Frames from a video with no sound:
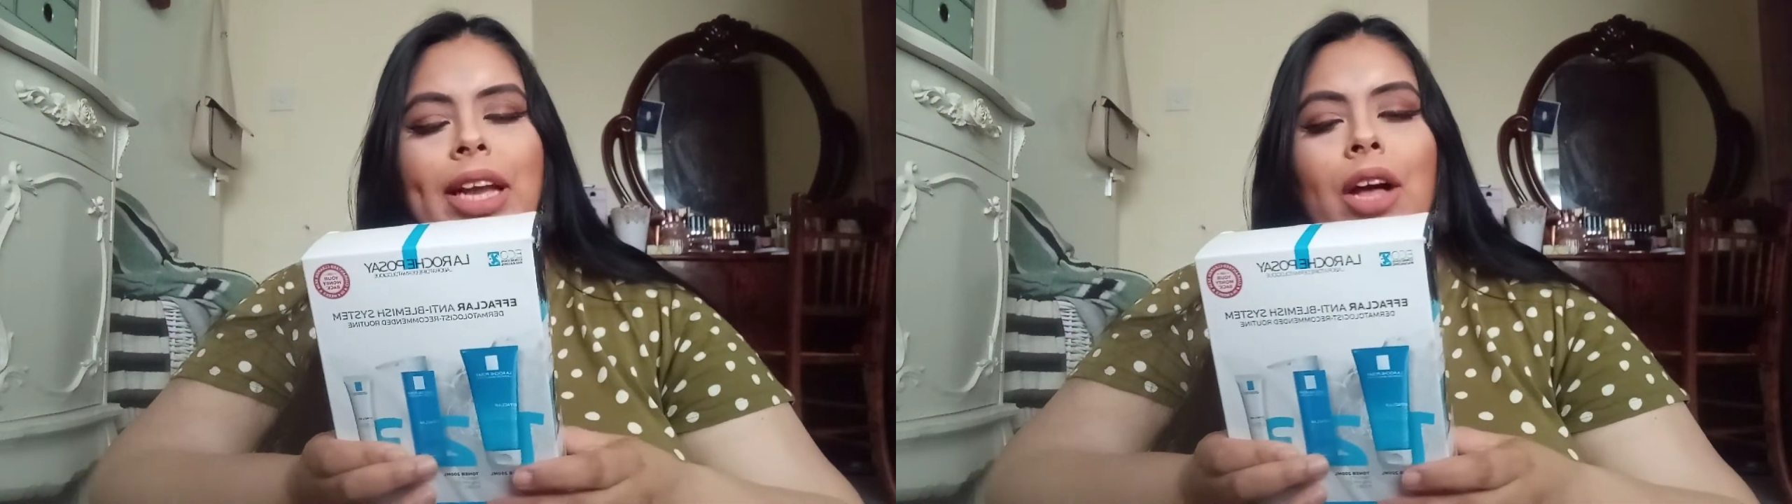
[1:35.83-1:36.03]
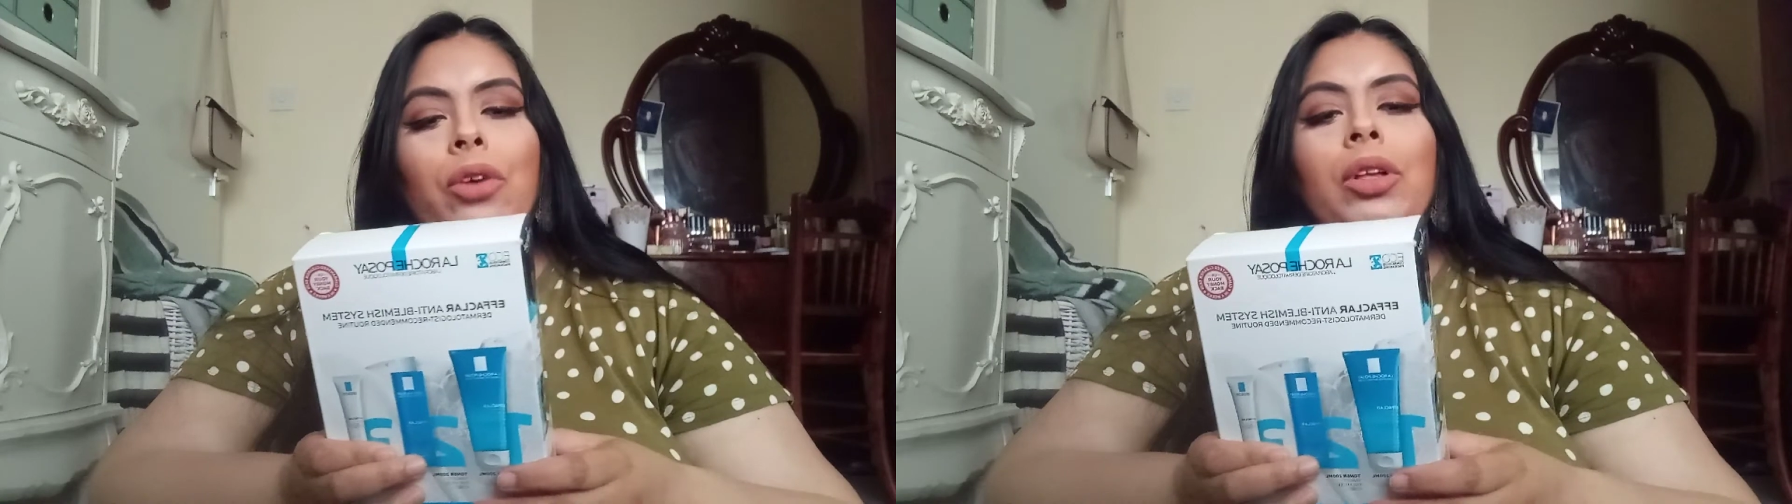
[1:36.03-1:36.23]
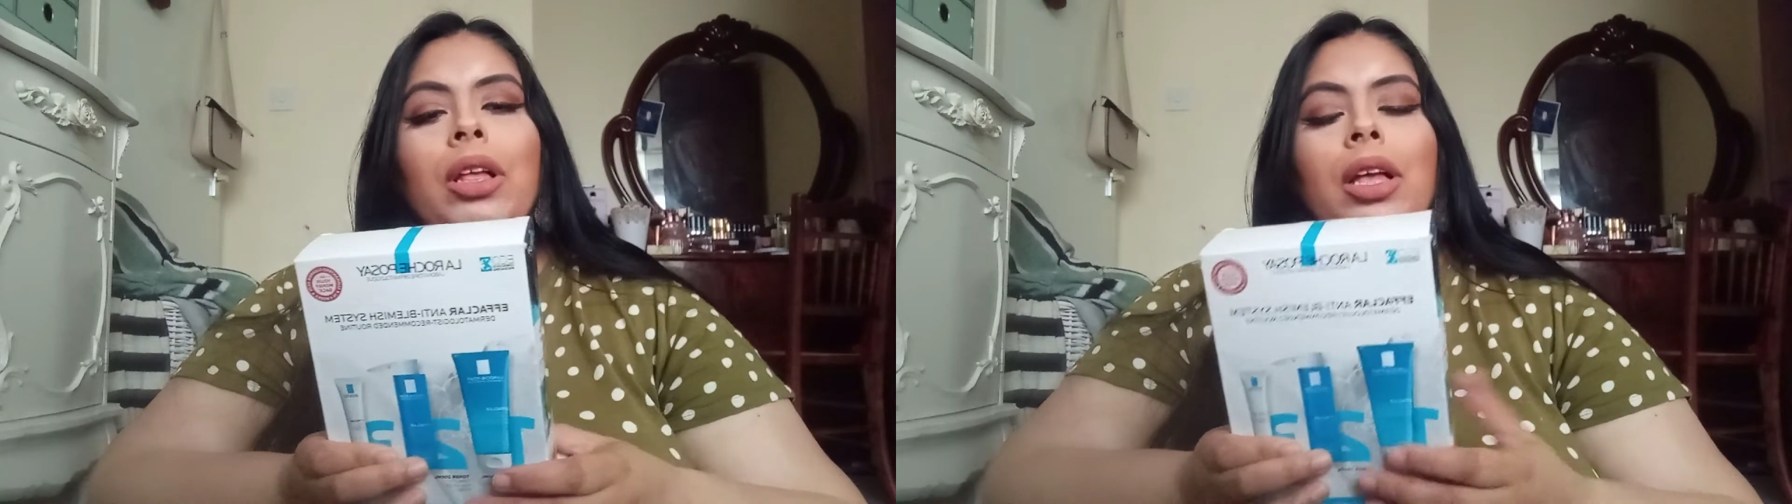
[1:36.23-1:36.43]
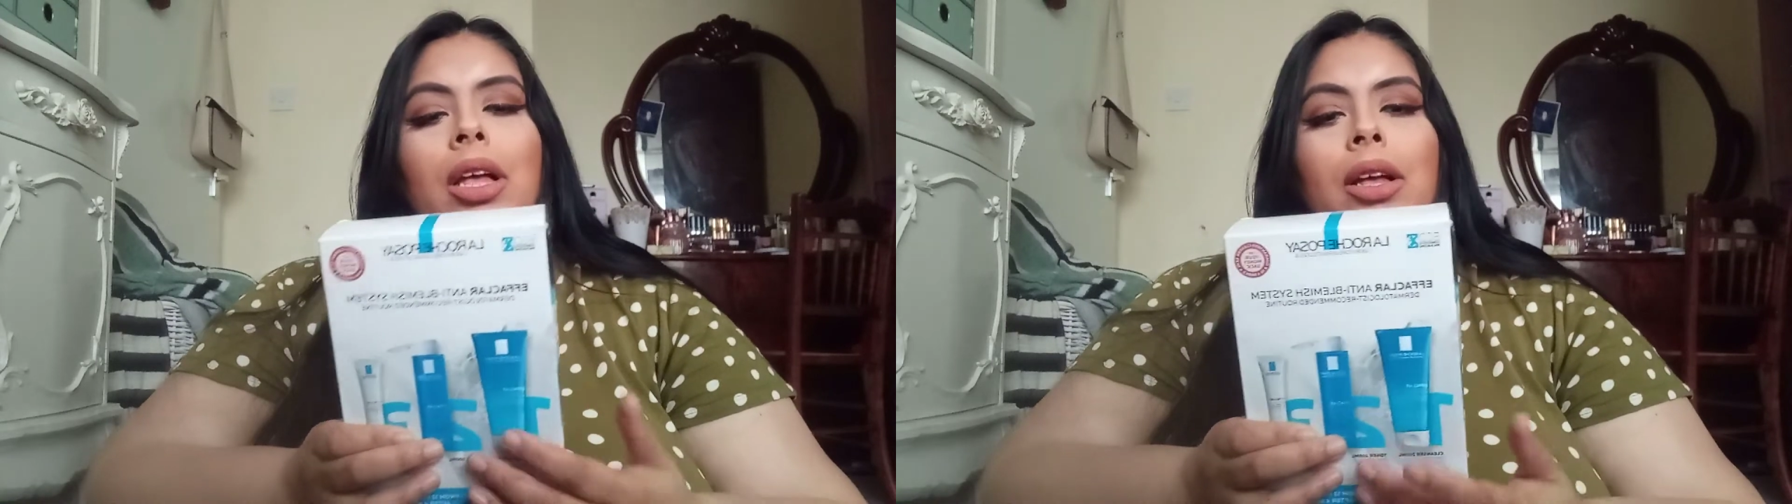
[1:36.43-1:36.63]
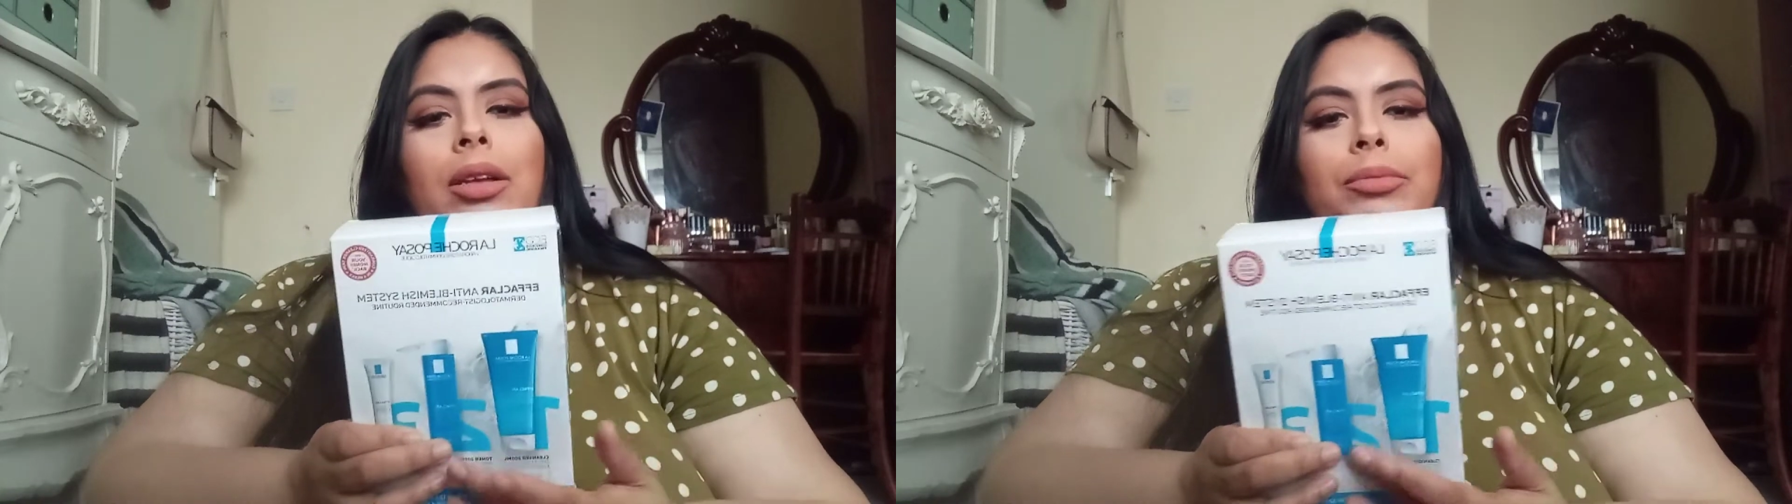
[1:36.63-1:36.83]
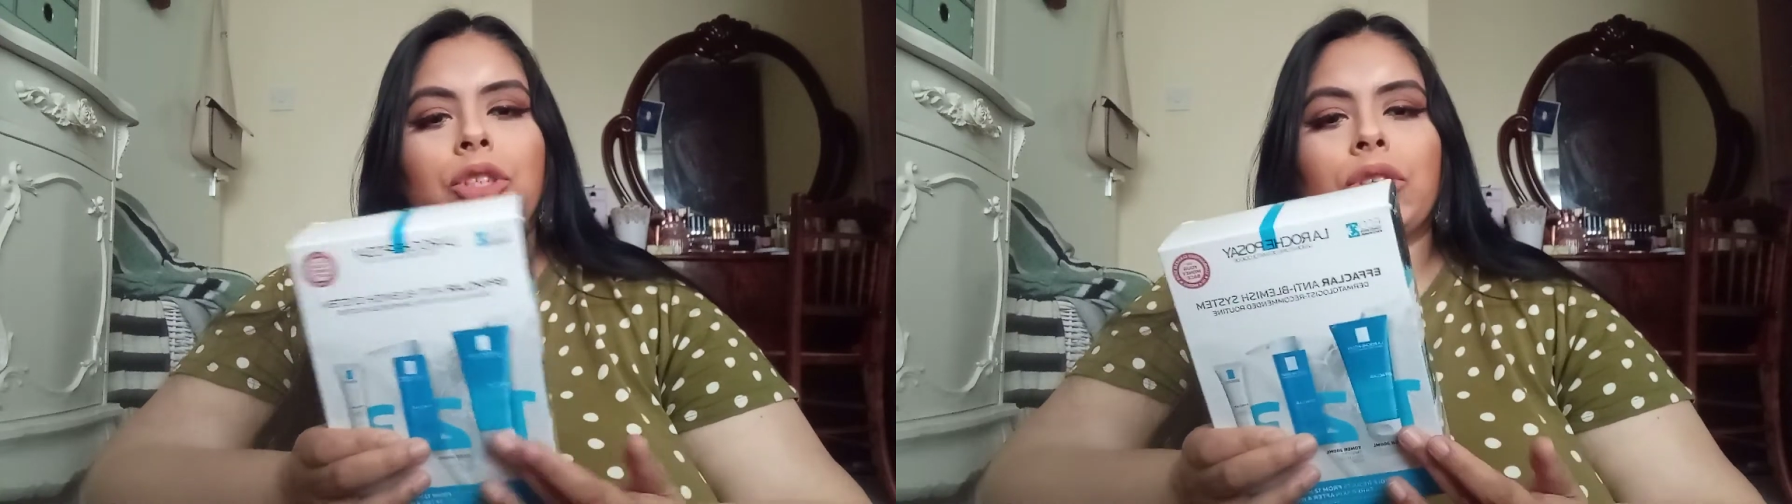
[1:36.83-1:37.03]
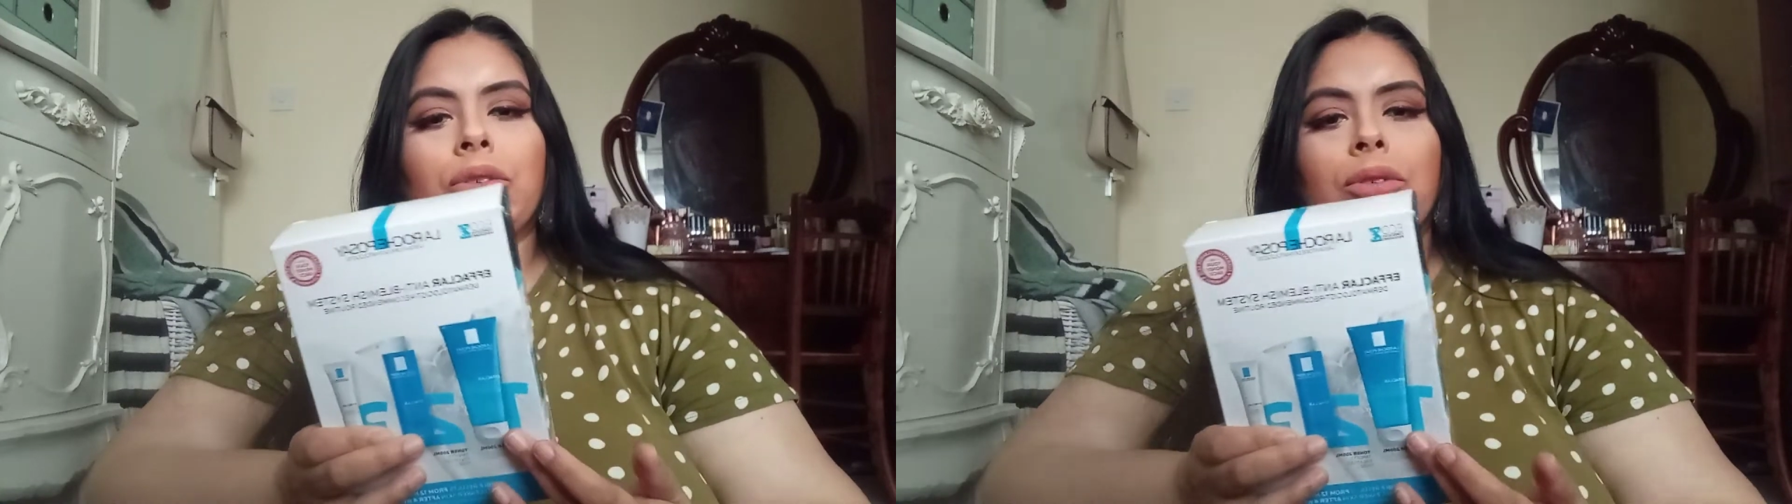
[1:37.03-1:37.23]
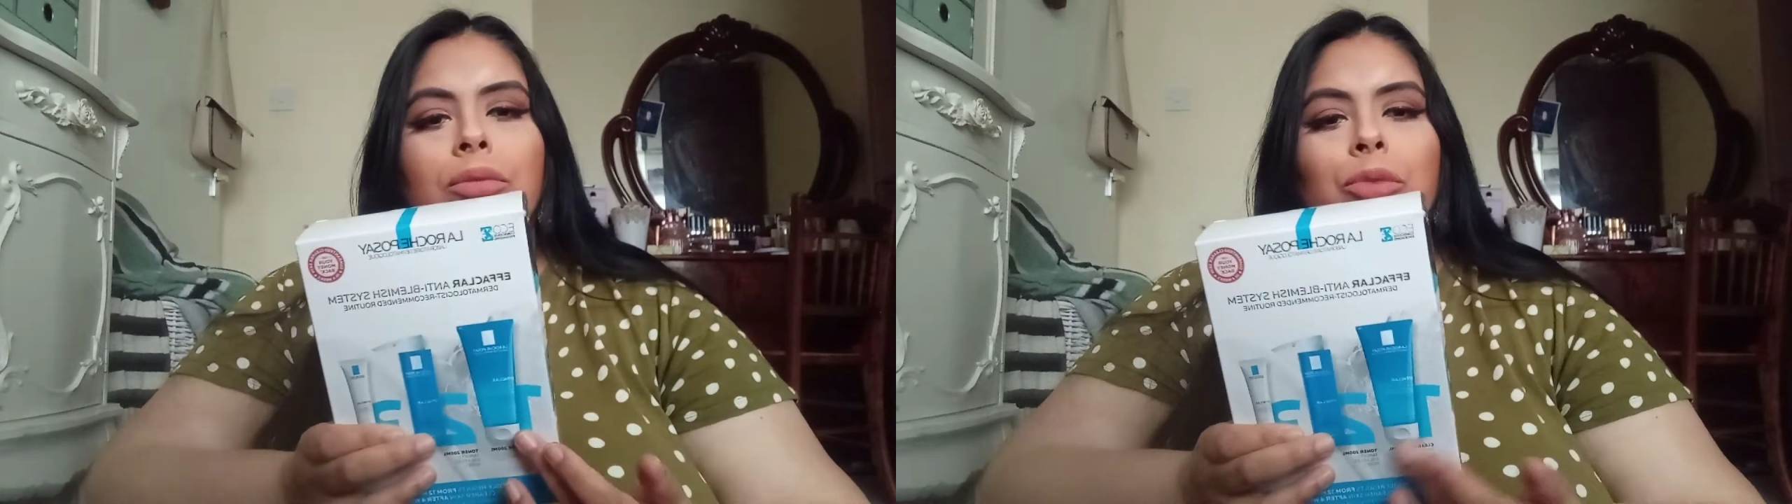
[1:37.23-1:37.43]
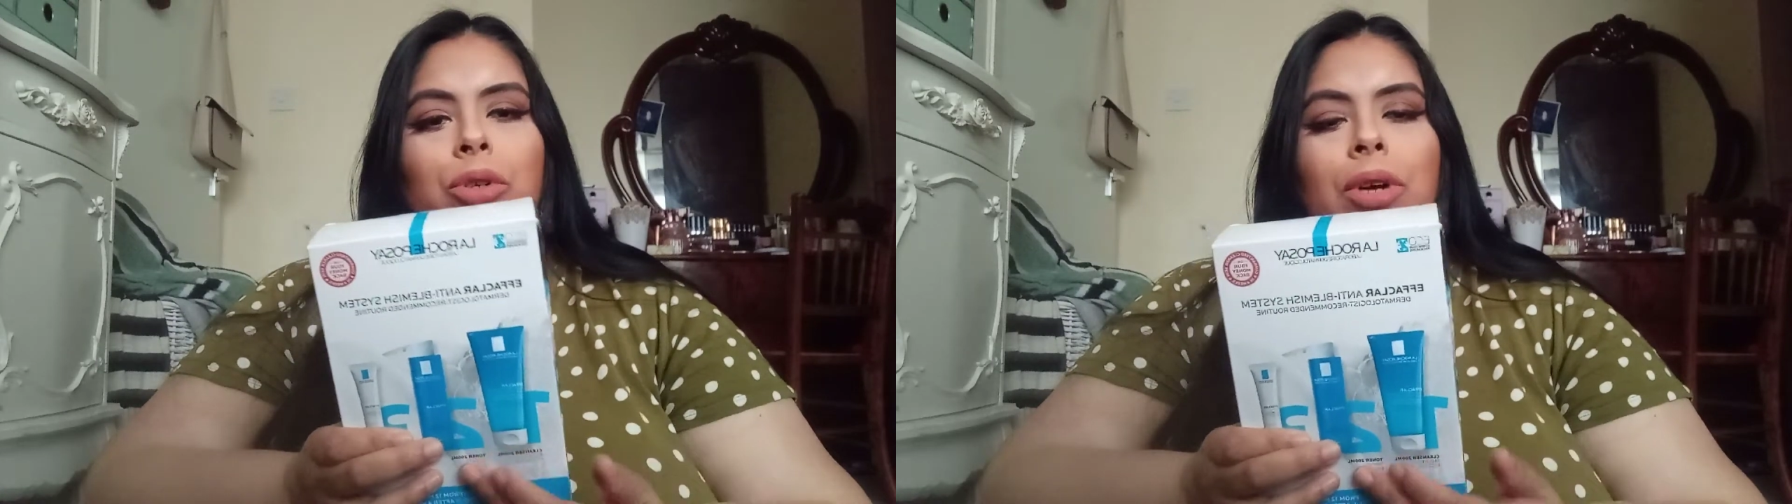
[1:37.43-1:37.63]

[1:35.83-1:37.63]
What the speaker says: out two